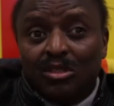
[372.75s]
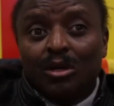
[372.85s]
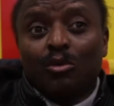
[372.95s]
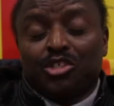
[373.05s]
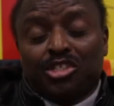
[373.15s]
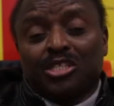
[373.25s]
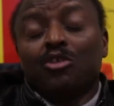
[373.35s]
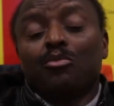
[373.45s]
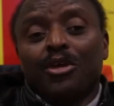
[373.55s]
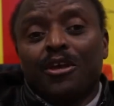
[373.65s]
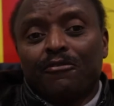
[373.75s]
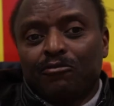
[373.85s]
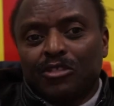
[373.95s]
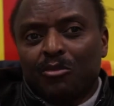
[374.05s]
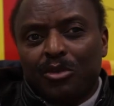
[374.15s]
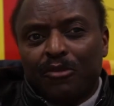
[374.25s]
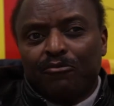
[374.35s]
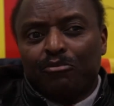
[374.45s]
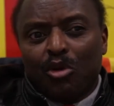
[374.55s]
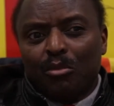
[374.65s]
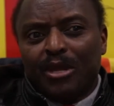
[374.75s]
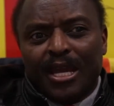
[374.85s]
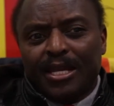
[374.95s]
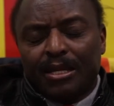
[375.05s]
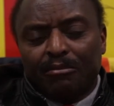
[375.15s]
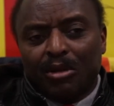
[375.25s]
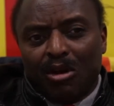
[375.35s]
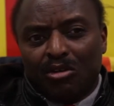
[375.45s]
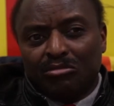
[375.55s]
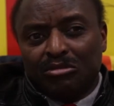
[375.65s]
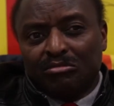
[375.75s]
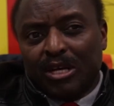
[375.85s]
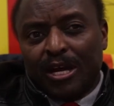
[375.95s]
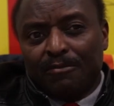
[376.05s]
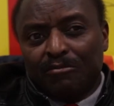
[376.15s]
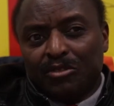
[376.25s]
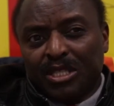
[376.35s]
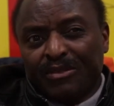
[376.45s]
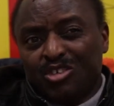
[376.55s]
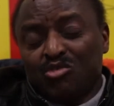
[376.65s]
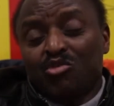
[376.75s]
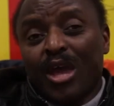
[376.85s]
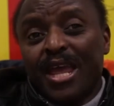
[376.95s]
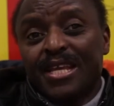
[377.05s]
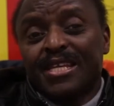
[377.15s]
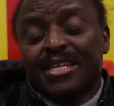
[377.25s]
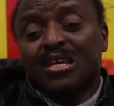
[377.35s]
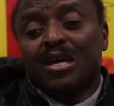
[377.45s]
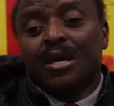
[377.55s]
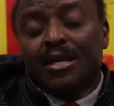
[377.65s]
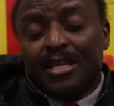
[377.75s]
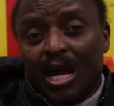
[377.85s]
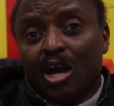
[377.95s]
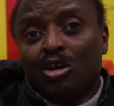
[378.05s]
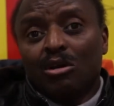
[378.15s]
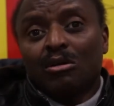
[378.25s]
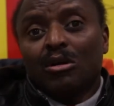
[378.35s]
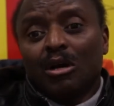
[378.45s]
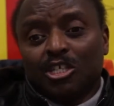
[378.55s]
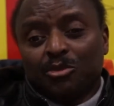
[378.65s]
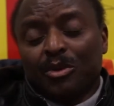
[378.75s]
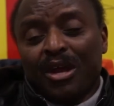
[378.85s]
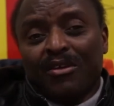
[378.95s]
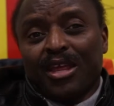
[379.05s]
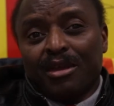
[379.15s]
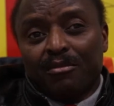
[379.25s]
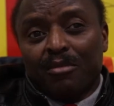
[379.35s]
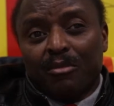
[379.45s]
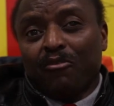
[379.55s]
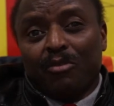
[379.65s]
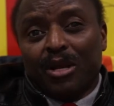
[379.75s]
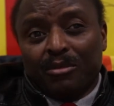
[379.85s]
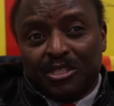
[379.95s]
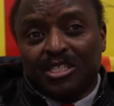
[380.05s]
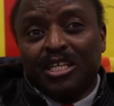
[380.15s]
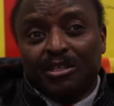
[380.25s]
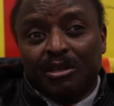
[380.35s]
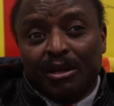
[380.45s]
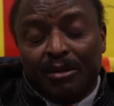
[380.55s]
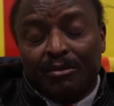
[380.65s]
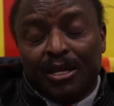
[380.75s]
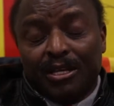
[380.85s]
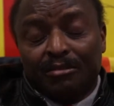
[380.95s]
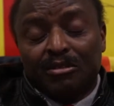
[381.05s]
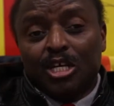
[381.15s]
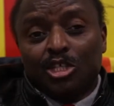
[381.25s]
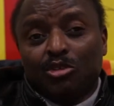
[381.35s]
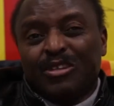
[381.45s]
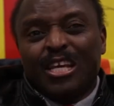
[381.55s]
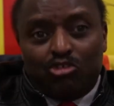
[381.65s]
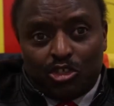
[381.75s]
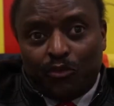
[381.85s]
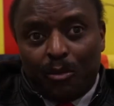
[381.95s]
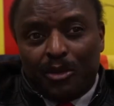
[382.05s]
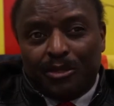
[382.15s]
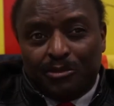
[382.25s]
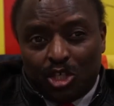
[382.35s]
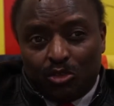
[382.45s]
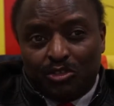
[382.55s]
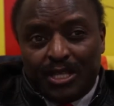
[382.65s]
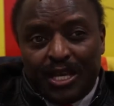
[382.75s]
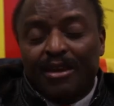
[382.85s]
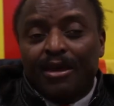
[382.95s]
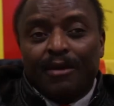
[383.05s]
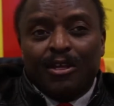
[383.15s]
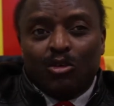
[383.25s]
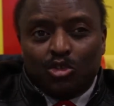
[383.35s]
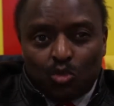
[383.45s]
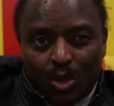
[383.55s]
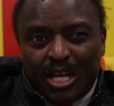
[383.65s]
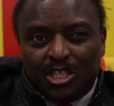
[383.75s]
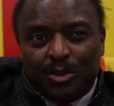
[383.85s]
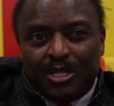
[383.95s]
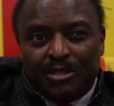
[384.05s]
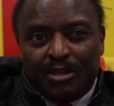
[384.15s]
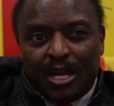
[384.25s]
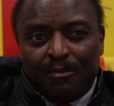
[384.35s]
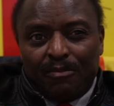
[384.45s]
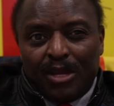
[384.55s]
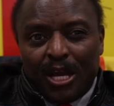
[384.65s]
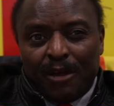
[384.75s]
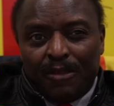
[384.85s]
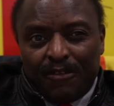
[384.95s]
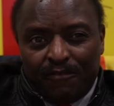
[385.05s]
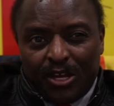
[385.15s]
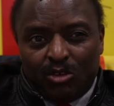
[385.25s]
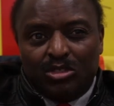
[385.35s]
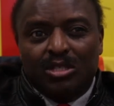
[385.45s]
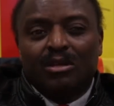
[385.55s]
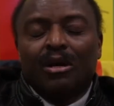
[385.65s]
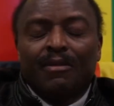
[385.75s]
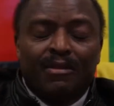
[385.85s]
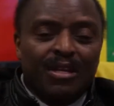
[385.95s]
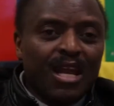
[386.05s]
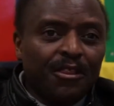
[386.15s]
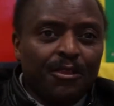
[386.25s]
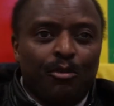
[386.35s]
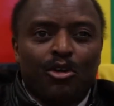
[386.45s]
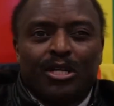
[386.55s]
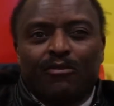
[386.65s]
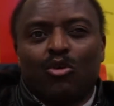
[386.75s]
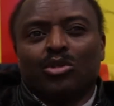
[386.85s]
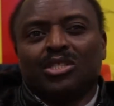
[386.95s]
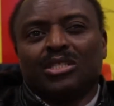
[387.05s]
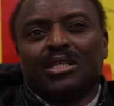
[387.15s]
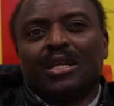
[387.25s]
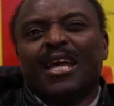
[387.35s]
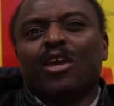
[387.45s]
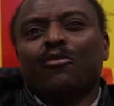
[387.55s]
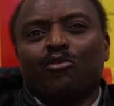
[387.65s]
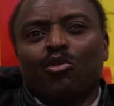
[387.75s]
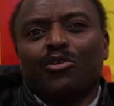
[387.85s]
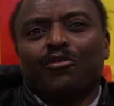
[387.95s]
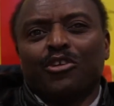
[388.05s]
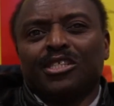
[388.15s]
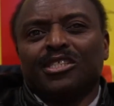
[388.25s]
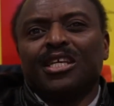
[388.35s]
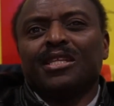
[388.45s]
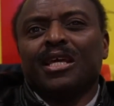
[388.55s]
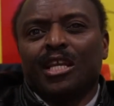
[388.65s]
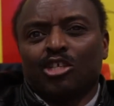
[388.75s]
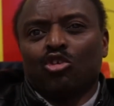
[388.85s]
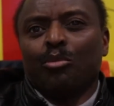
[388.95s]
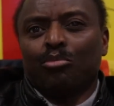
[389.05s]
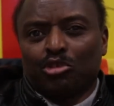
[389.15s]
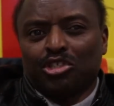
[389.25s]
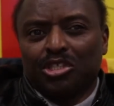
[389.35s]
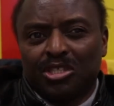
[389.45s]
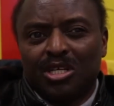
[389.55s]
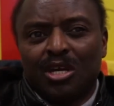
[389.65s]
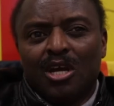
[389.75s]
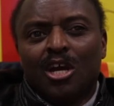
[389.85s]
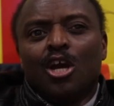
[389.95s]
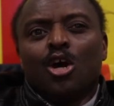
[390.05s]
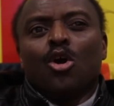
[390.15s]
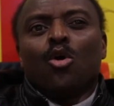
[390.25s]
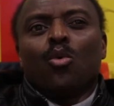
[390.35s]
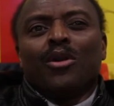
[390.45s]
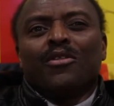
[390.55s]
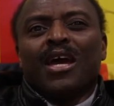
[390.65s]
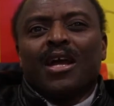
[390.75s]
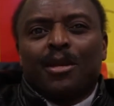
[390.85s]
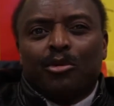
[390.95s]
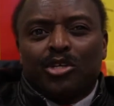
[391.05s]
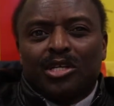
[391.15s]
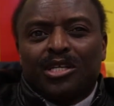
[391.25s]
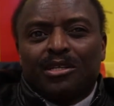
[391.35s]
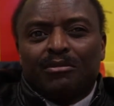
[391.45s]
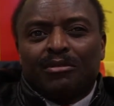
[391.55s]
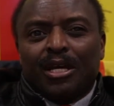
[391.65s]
which ZANU-PF probably had around 70 to 80 young aspiring member of parliaments so they're transforming themselves there. That was one aspect they failed. And then the ninth point I've got is lack of confidence in the electoral process. When they are reportedly,